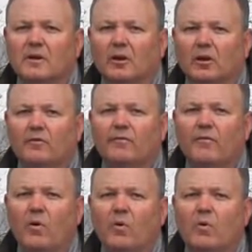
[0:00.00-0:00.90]
Look
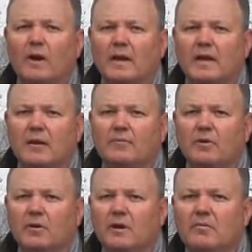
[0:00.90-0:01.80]
for and keep the
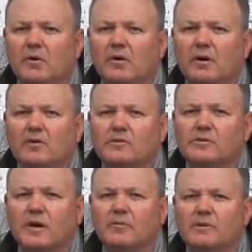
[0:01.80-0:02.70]
green buoy on your
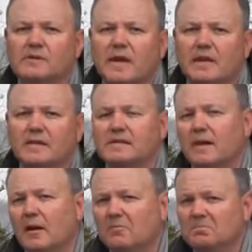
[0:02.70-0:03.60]
starboard side this
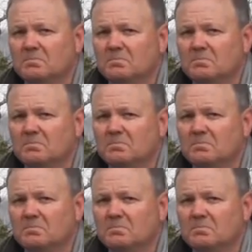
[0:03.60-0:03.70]
time.